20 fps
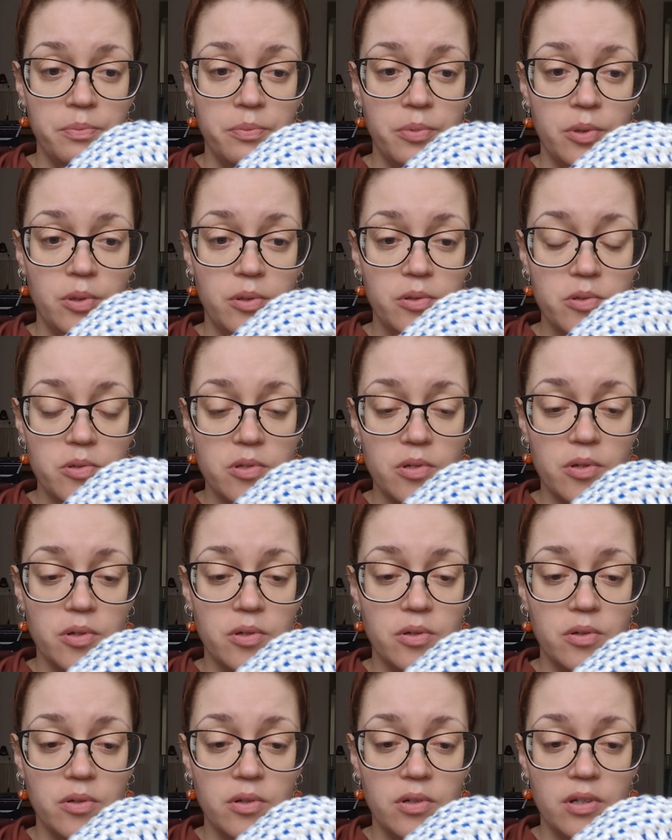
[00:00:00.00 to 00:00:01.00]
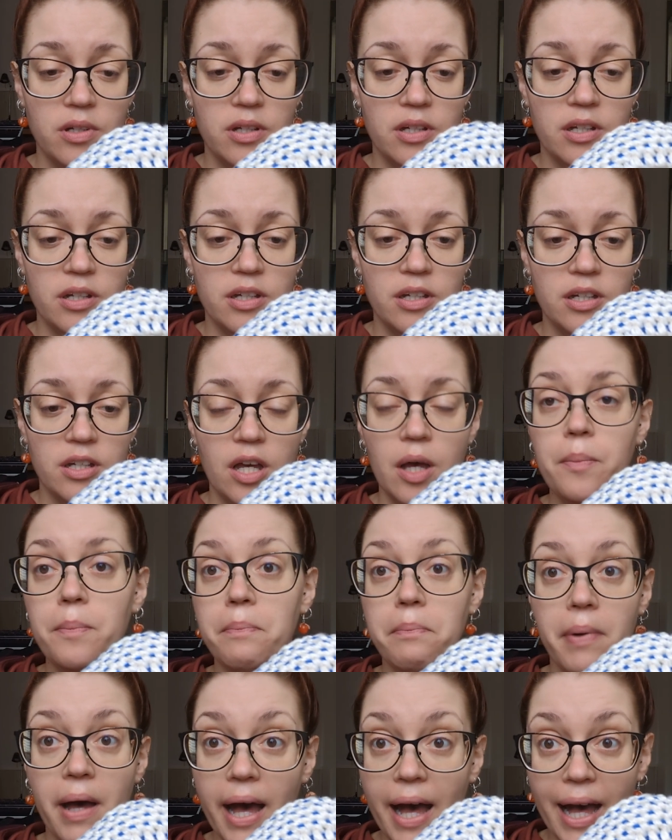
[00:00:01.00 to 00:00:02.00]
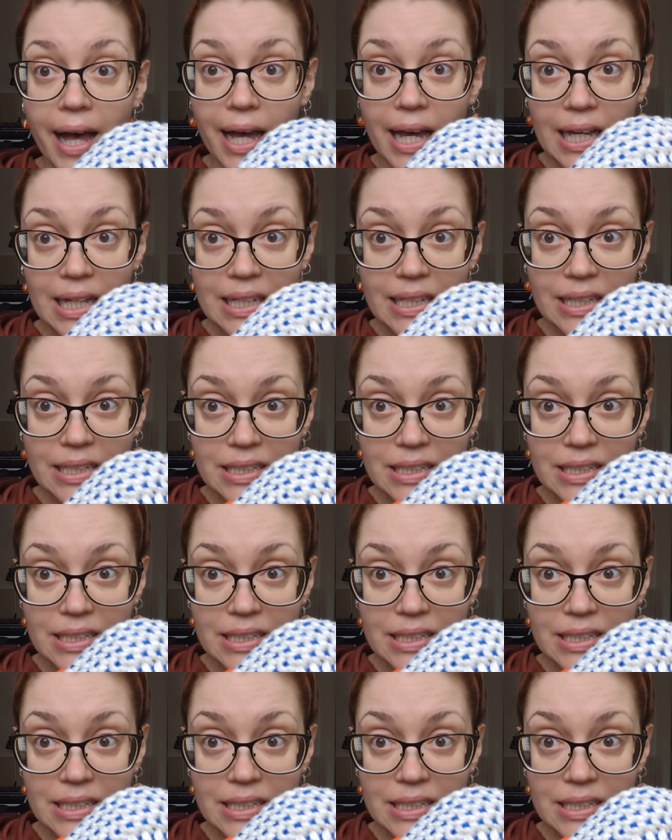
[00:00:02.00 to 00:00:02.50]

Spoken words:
but also a bag.